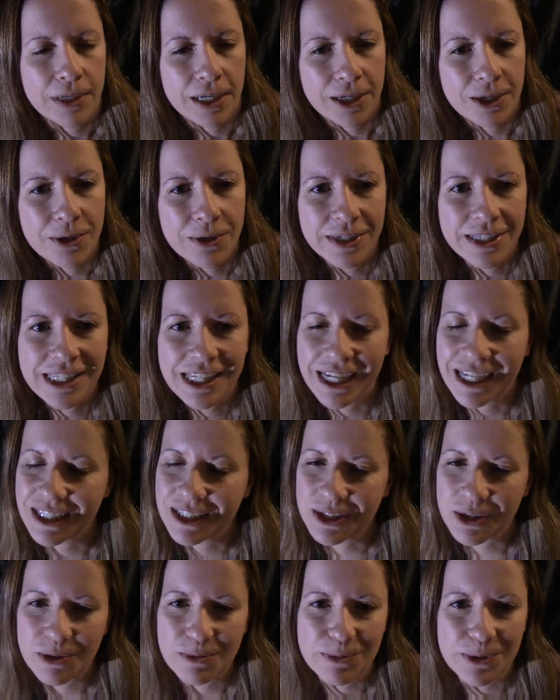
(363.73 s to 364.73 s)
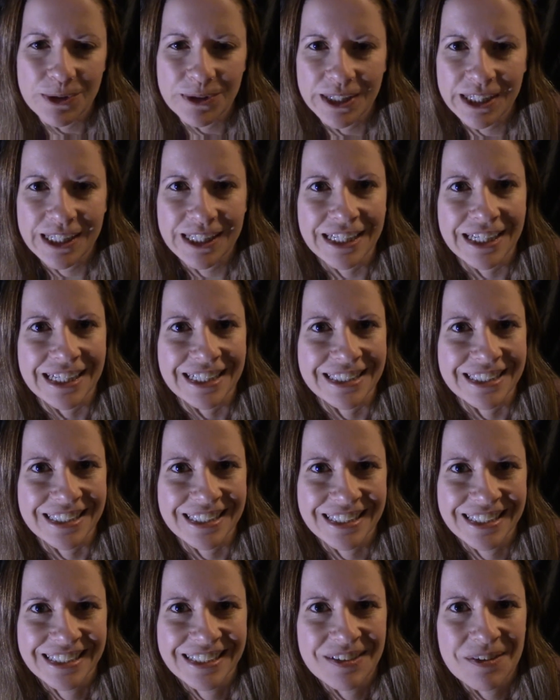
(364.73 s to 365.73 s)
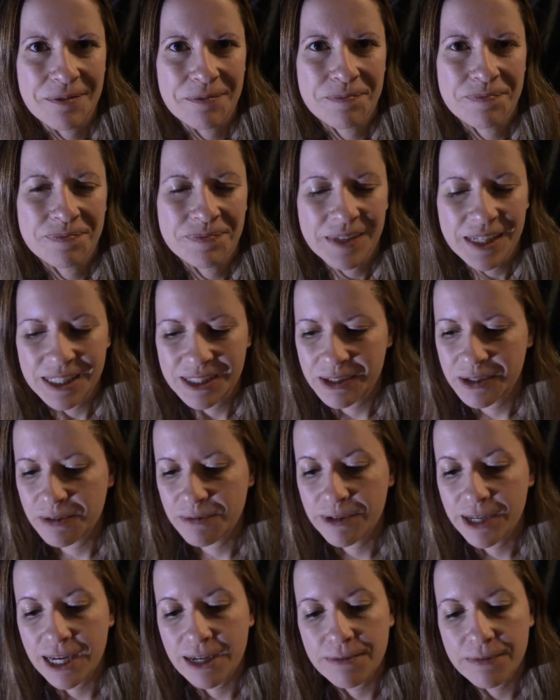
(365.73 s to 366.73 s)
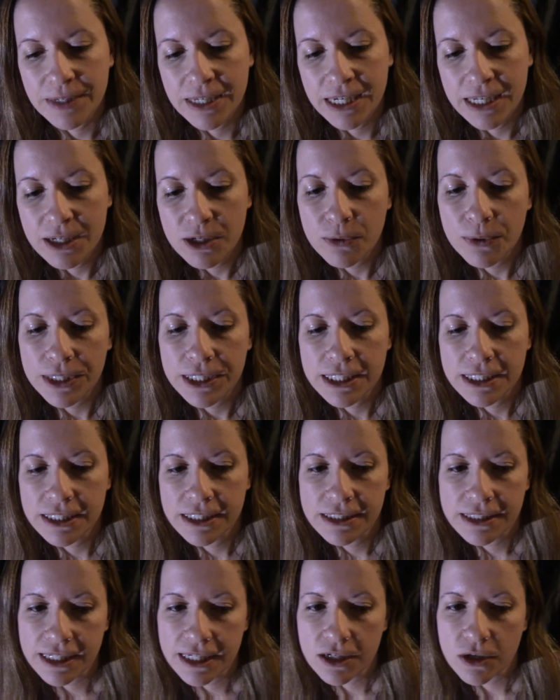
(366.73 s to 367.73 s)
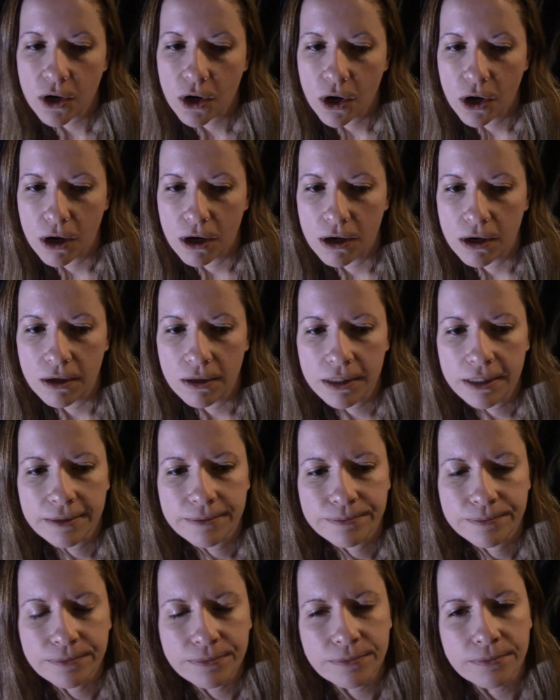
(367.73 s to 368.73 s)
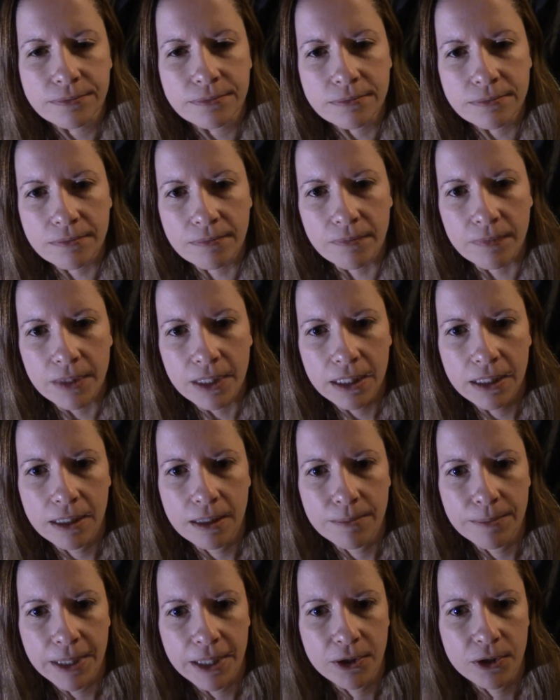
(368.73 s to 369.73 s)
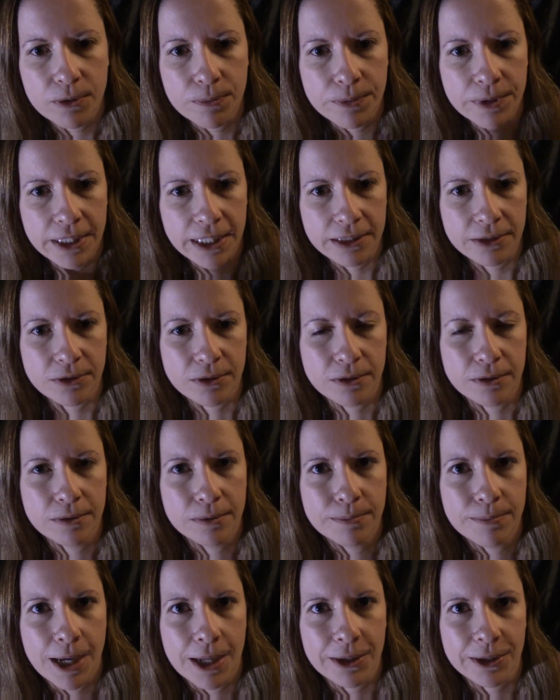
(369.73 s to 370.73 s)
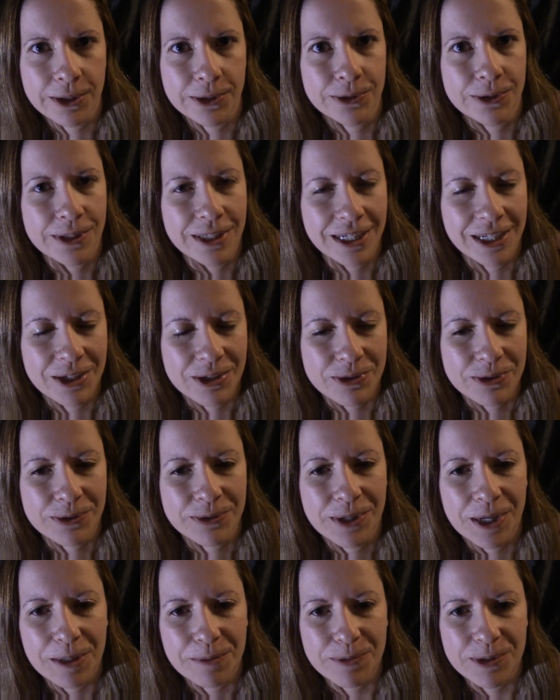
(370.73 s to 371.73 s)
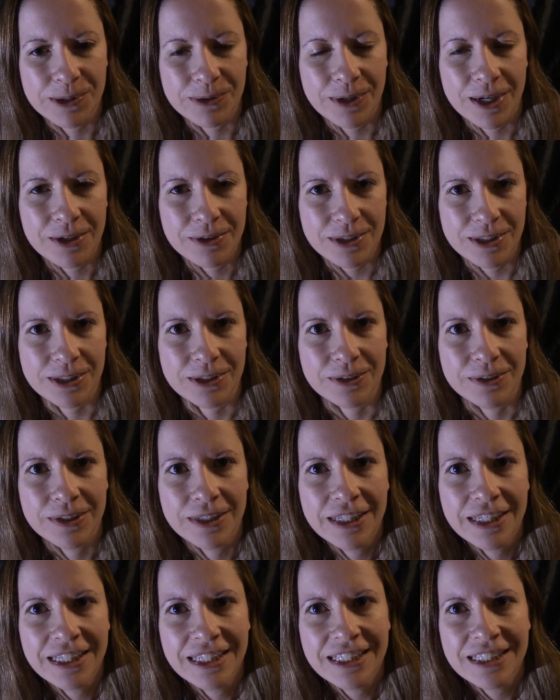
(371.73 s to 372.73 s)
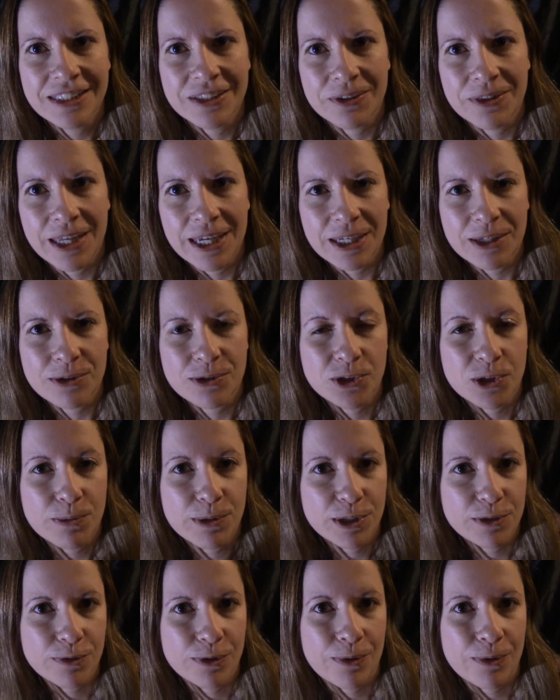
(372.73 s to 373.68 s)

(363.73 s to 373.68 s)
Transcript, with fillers: I always say soap only cleans. So if you have any questions at all, um, I hope that little molecule that I drew helped you out too. So thank you so much for